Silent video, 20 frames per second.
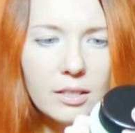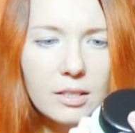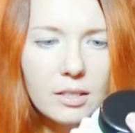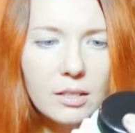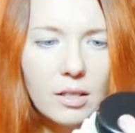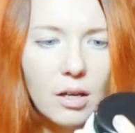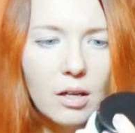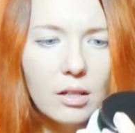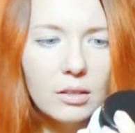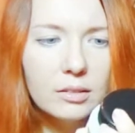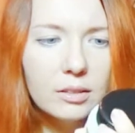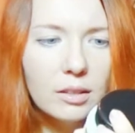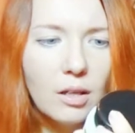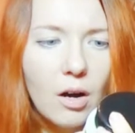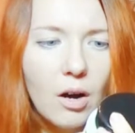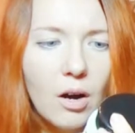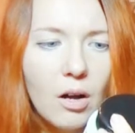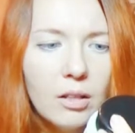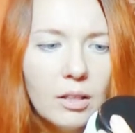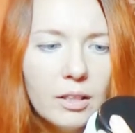It's called
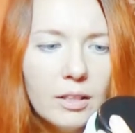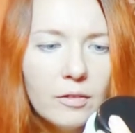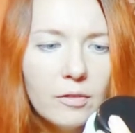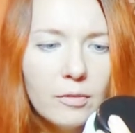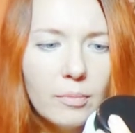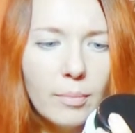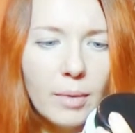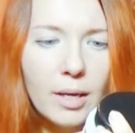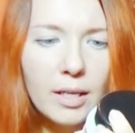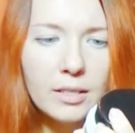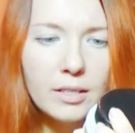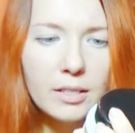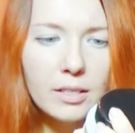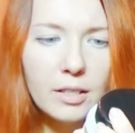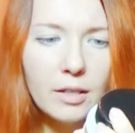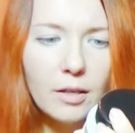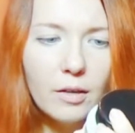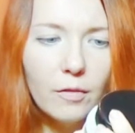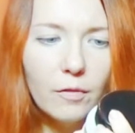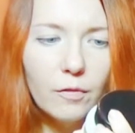Olive
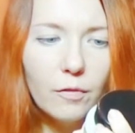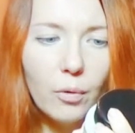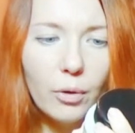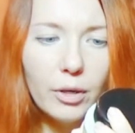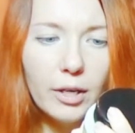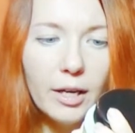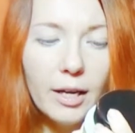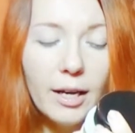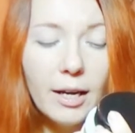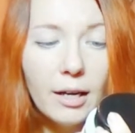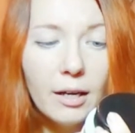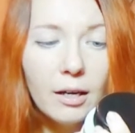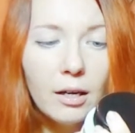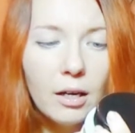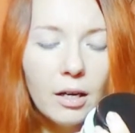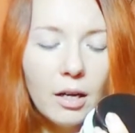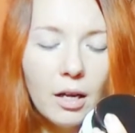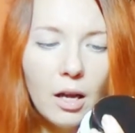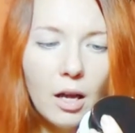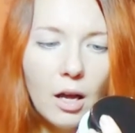Mask for
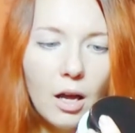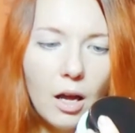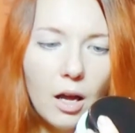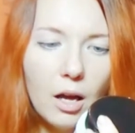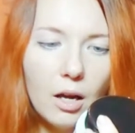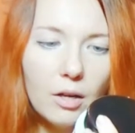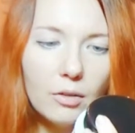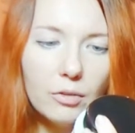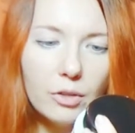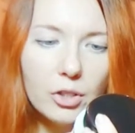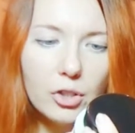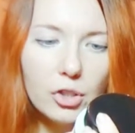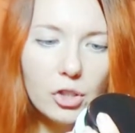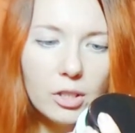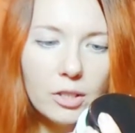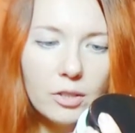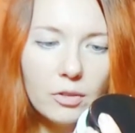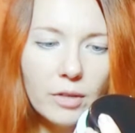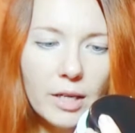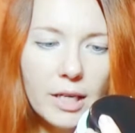Hair,
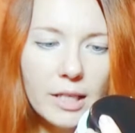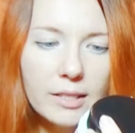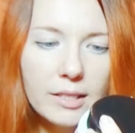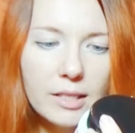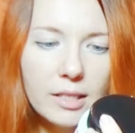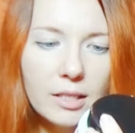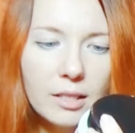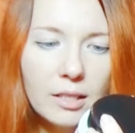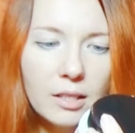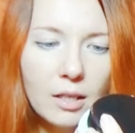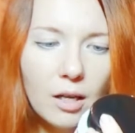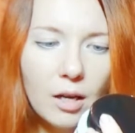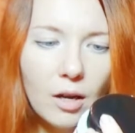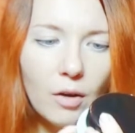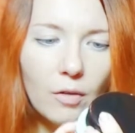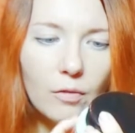regenerating